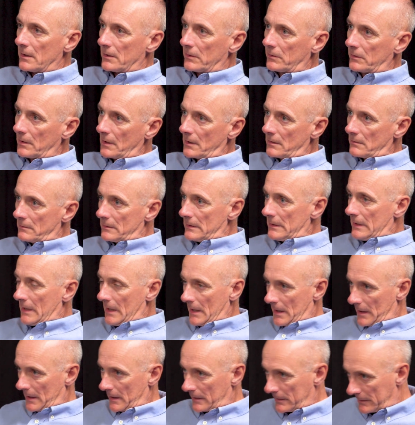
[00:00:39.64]
So
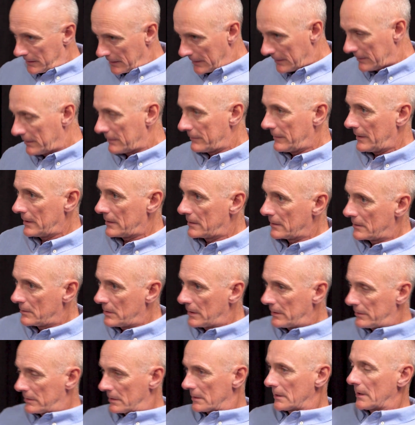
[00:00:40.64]
yeah, that's a very good
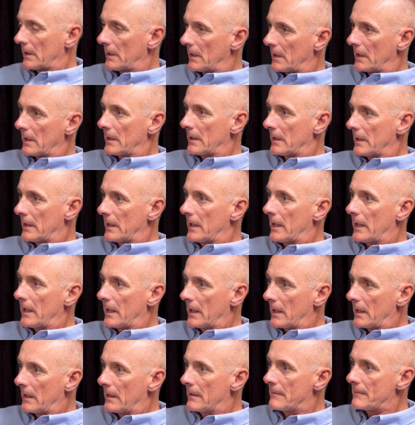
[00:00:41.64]
question.
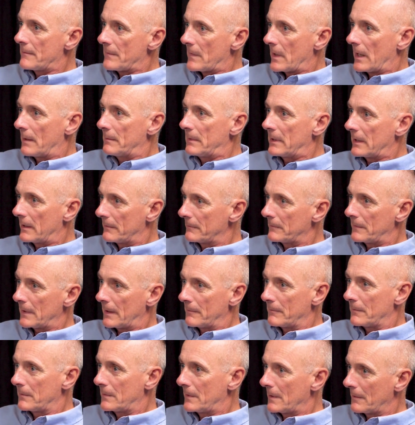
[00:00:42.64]
I mean, I'm
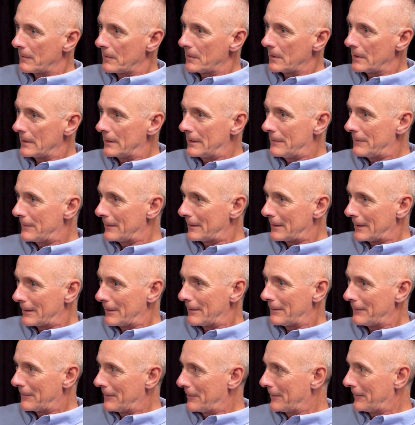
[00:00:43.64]
going to leave the
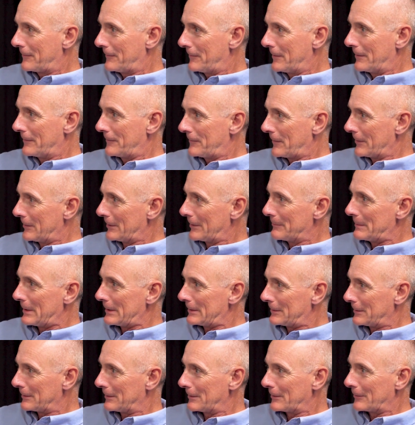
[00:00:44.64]
kind of the
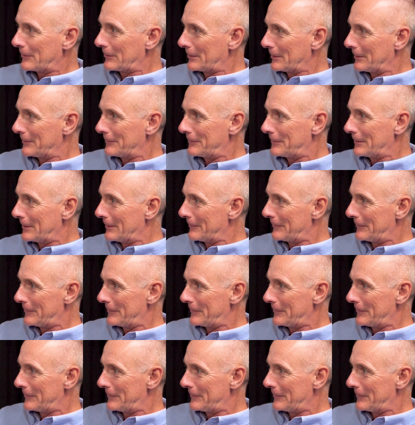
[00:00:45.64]
fundamentals of